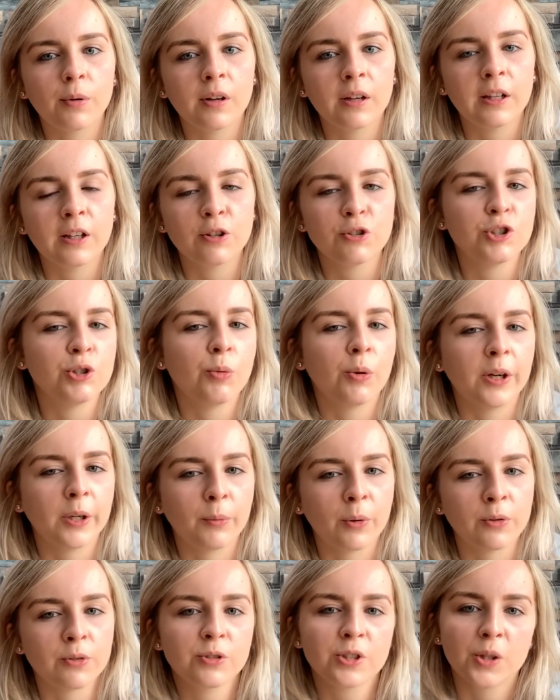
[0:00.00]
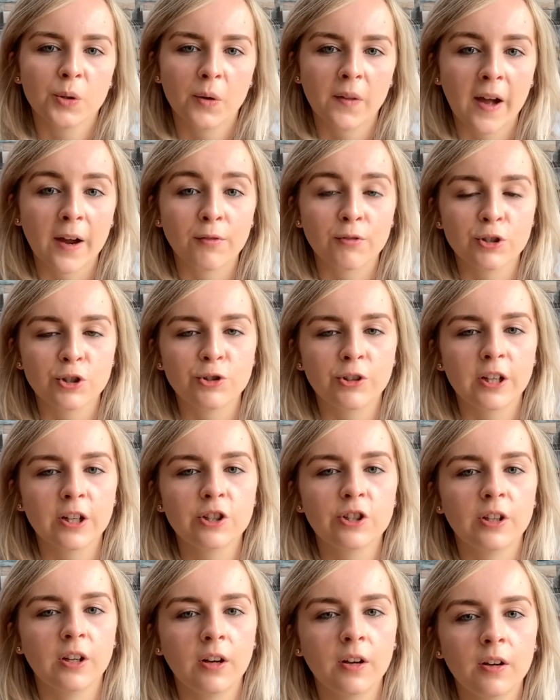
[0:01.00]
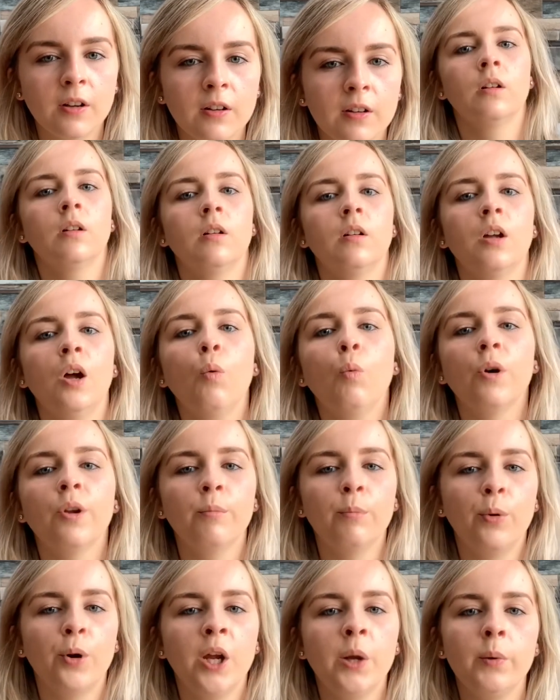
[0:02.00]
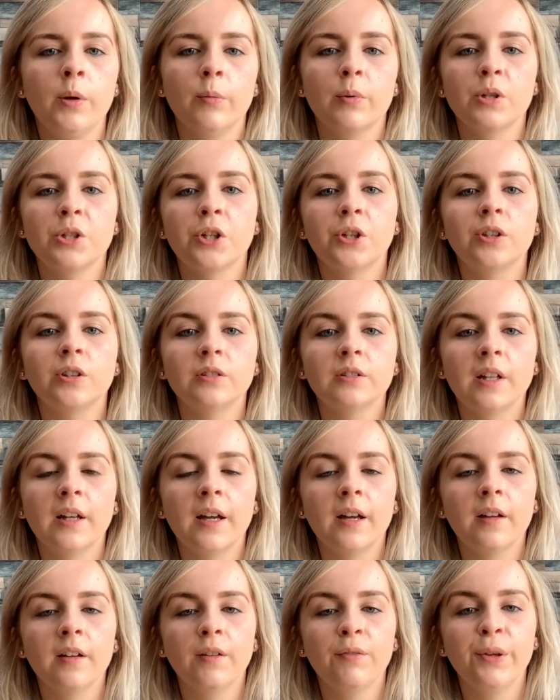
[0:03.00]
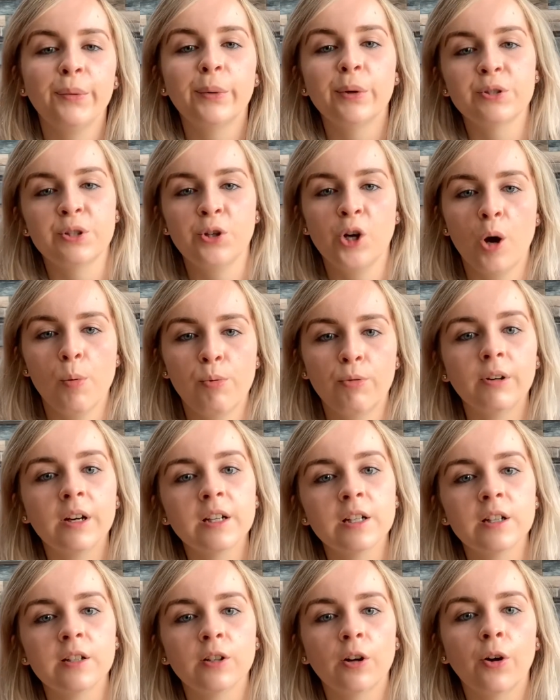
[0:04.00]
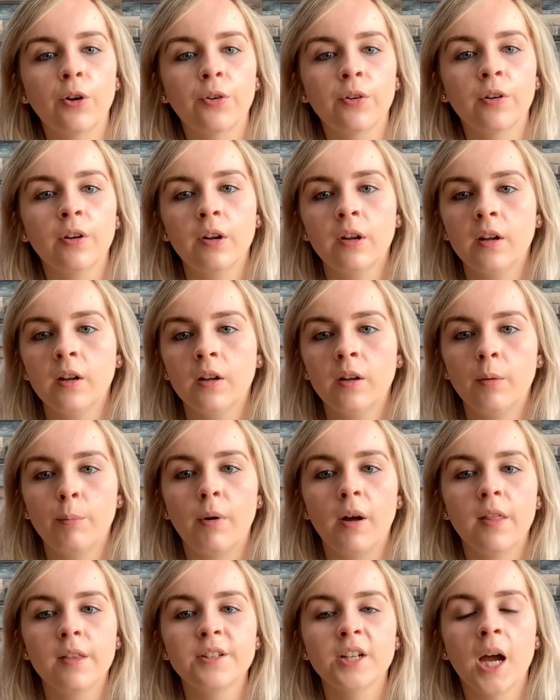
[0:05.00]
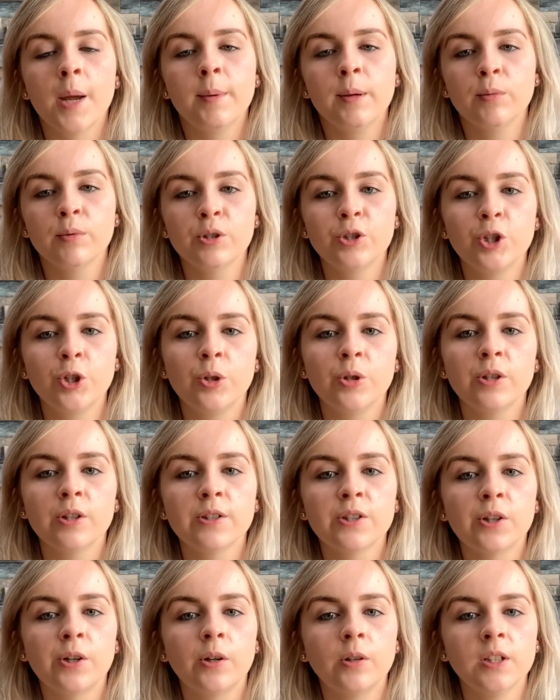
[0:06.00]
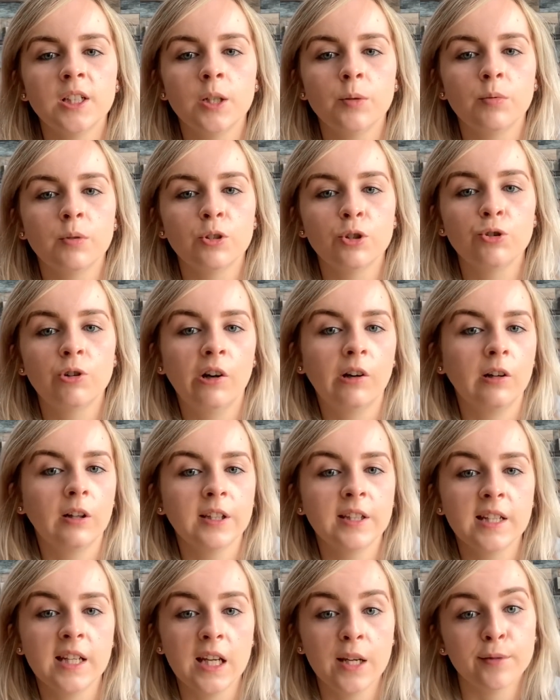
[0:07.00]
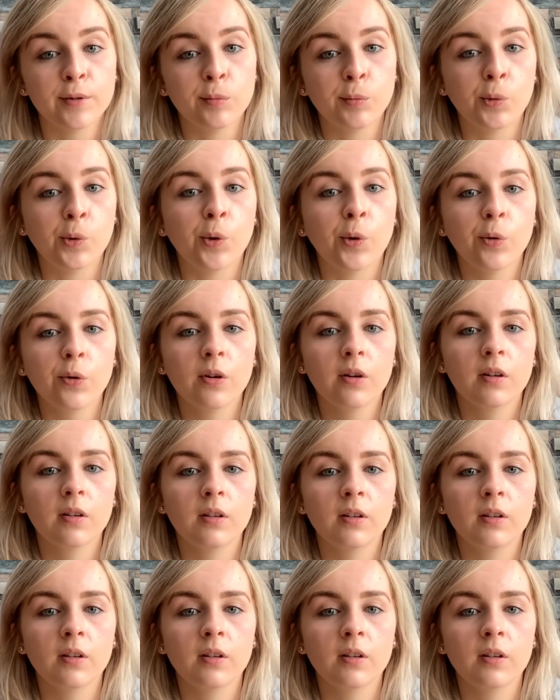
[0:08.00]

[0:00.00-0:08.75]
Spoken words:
He can do what he wants to without restriction. At one point we were told that if he wasn't operated on, by the time he was 2 years old he would struggle to even walk.